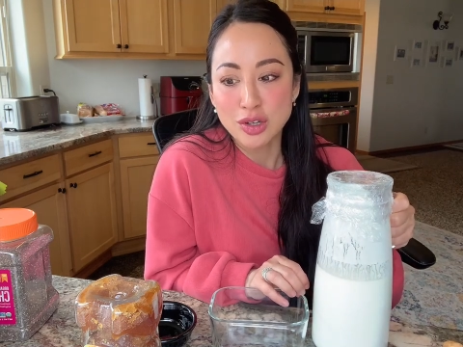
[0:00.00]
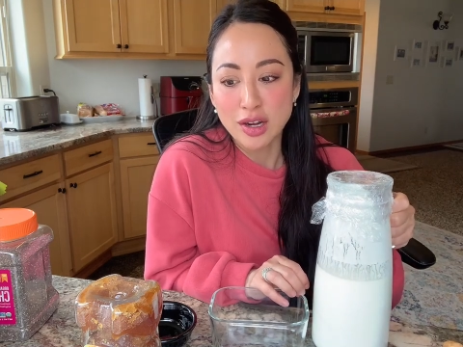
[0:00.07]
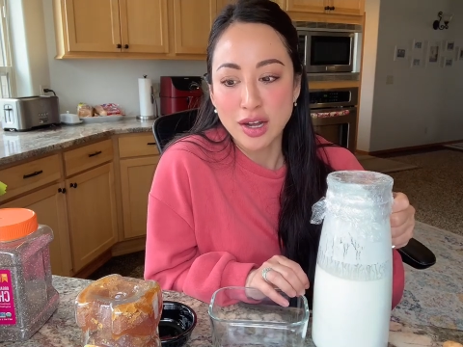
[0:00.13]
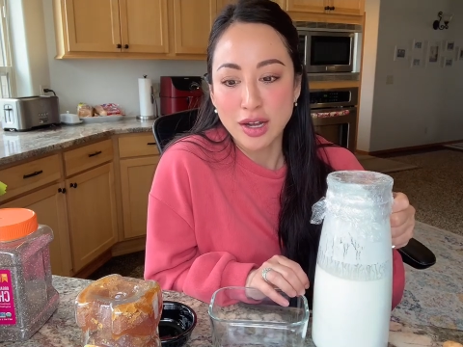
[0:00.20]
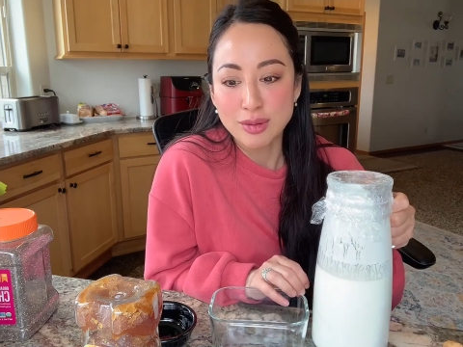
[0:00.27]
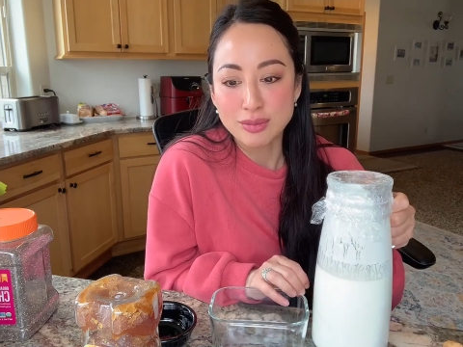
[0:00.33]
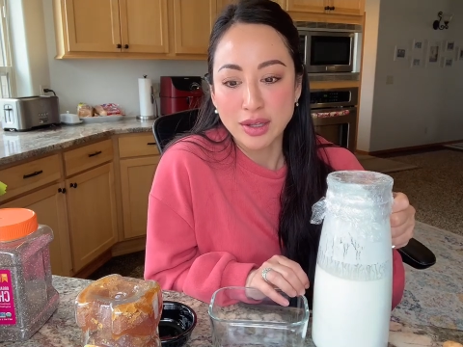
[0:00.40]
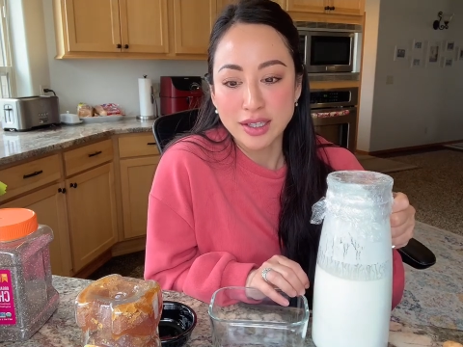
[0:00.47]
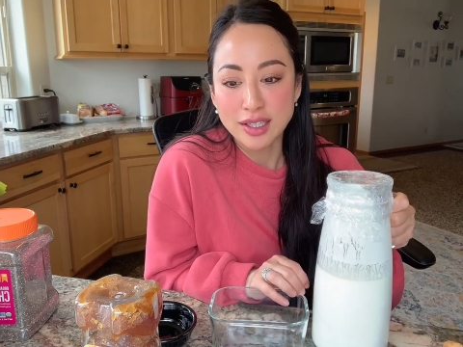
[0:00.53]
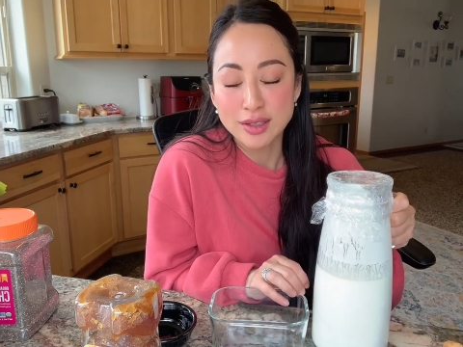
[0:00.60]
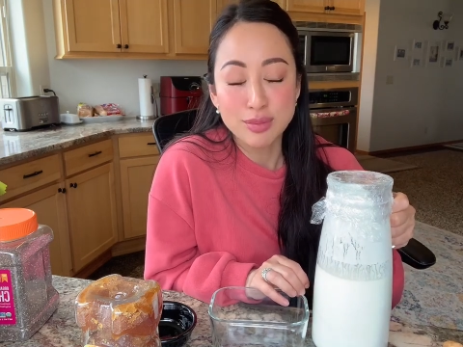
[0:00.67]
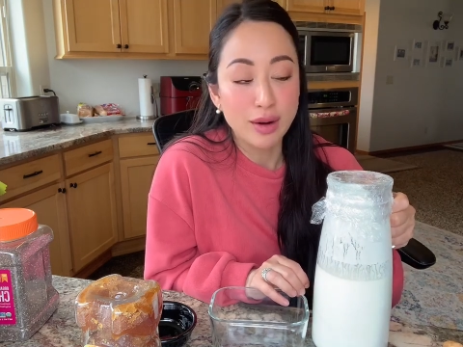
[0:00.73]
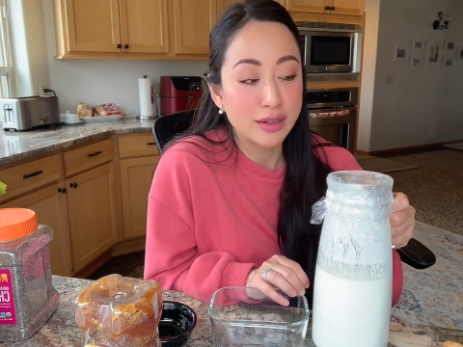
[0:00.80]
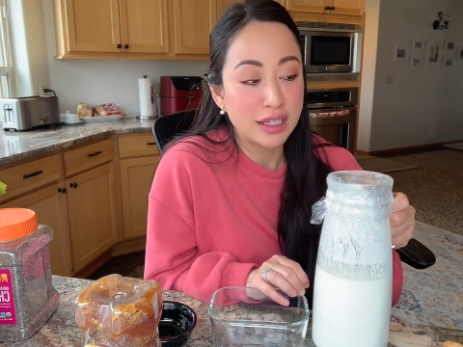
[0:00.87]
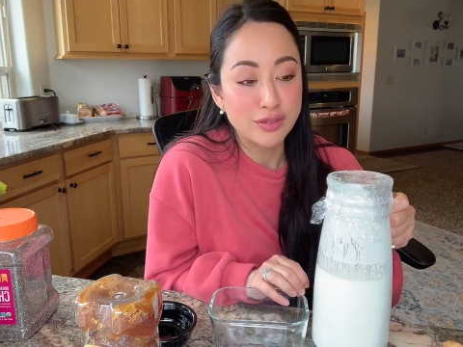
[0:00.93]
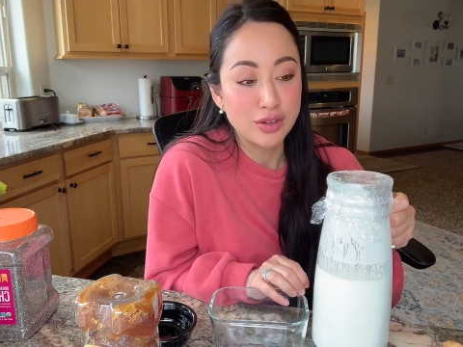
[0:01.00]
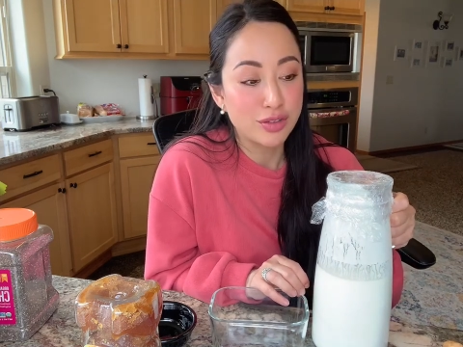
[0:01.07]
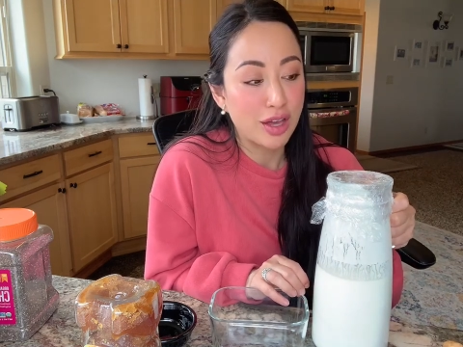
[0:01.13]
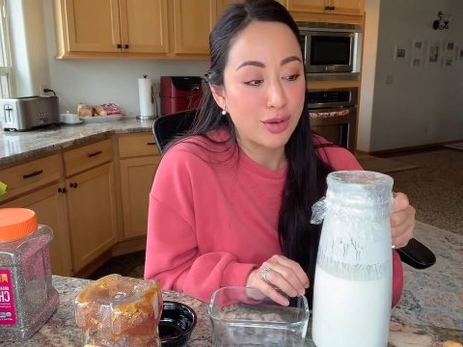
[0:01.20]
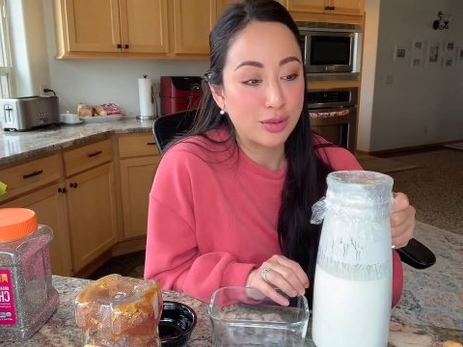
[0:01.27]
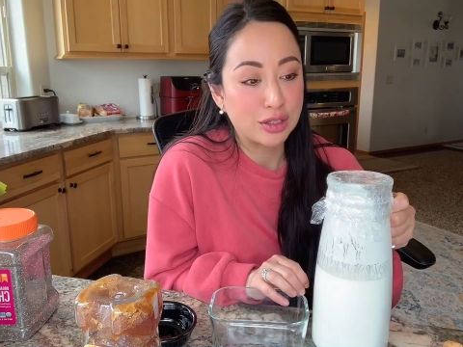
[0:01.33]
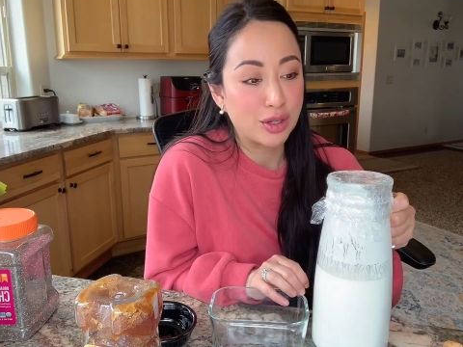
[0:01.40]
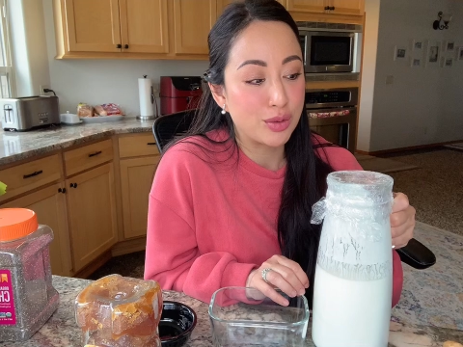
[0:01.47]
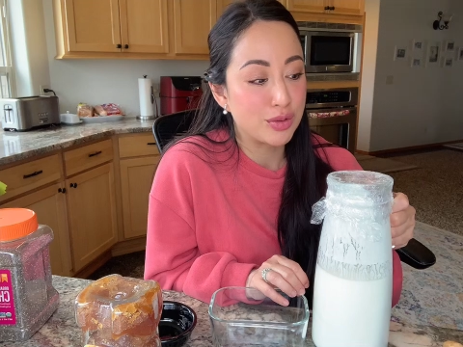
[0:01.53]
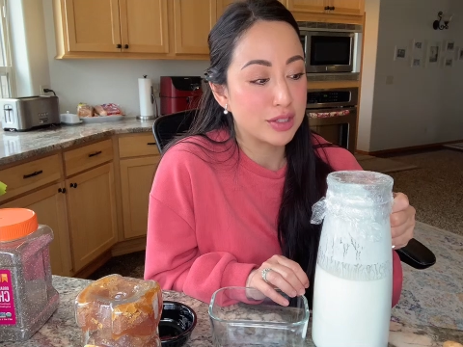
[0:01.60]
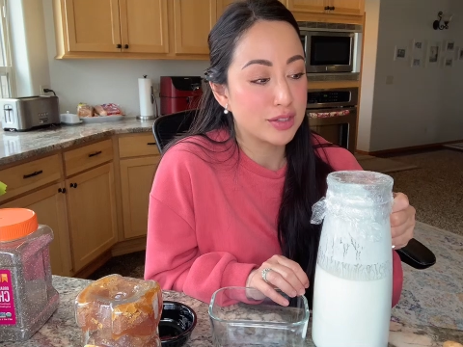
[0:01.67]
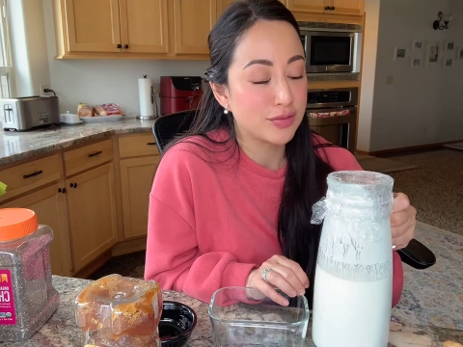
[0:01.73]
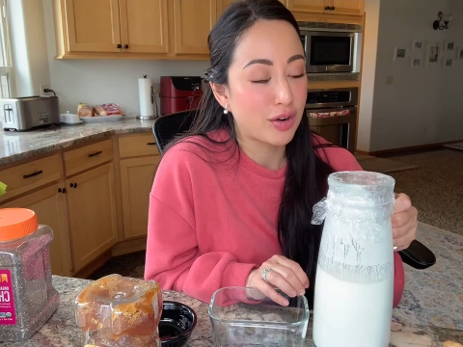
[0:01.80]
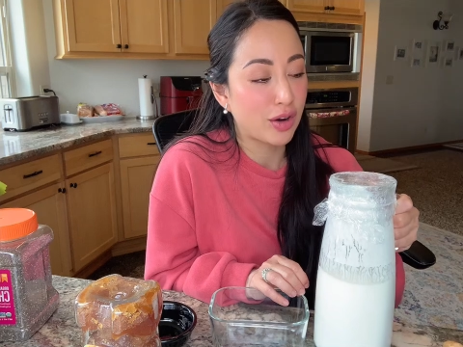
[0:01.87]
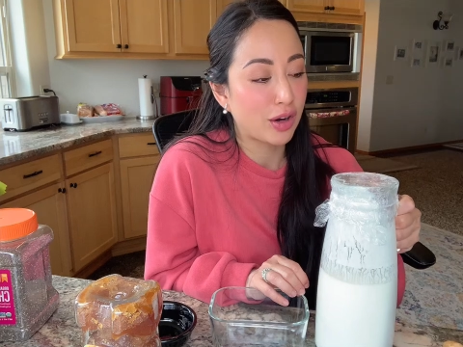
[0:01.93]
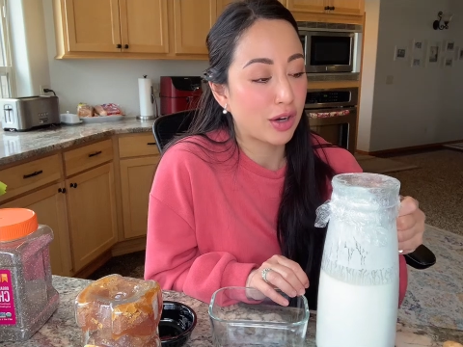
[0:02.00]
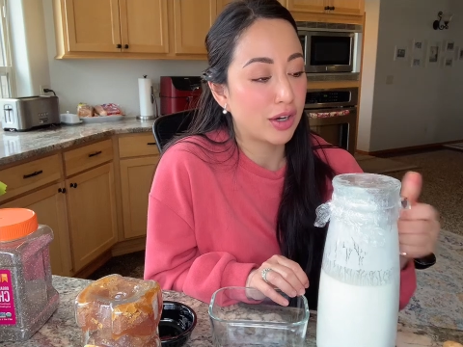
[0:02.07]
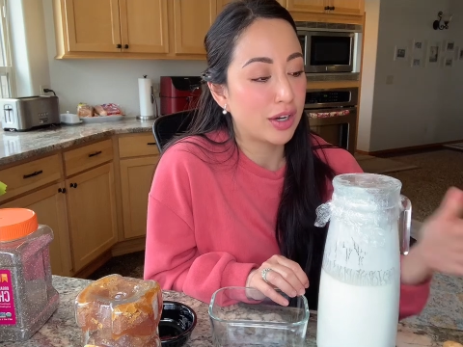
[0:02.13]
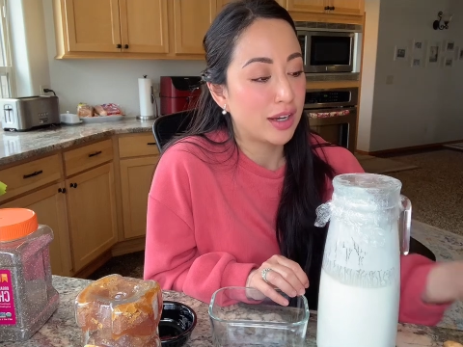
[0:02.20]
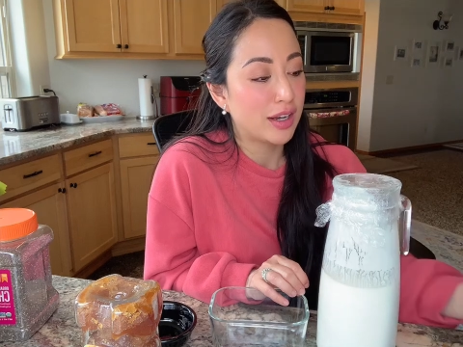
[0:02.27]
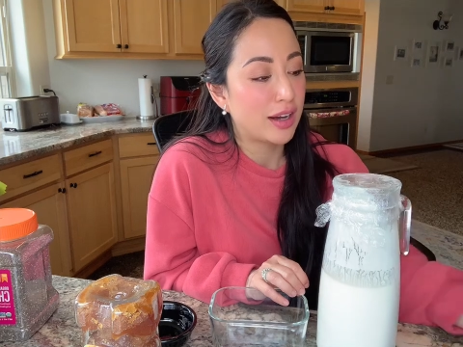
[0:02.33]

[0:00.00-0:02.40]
that he probably never thought would go this far